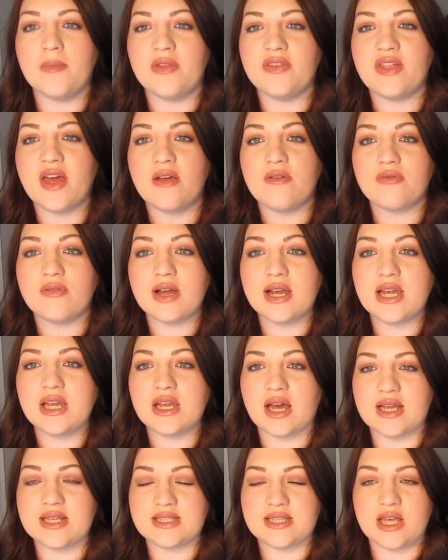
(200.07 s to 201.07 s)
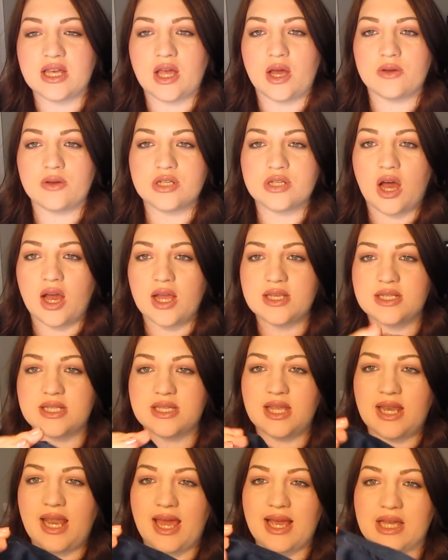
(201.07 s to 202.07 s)
They're really nice. They go tight to
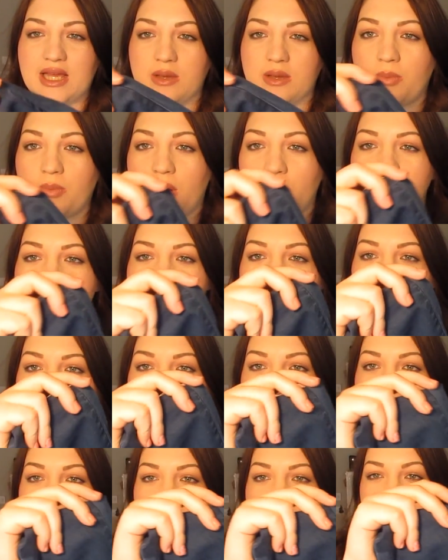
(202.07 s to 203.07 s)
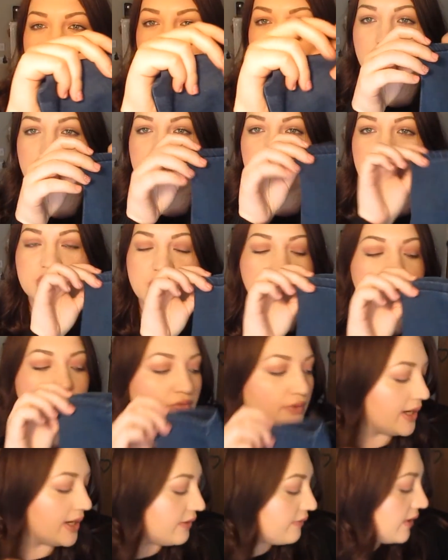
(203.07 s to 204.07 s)
the leg at the bottom, which I do
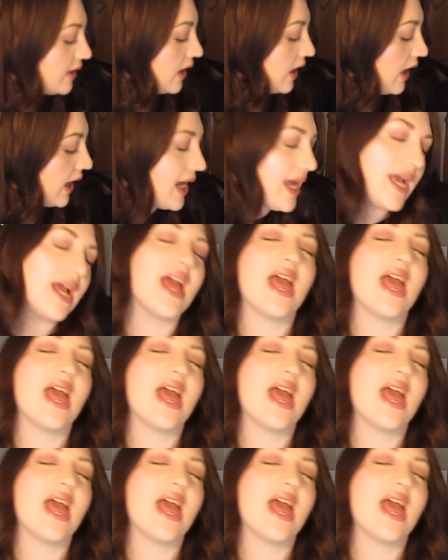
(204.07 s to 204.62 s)
really, really like.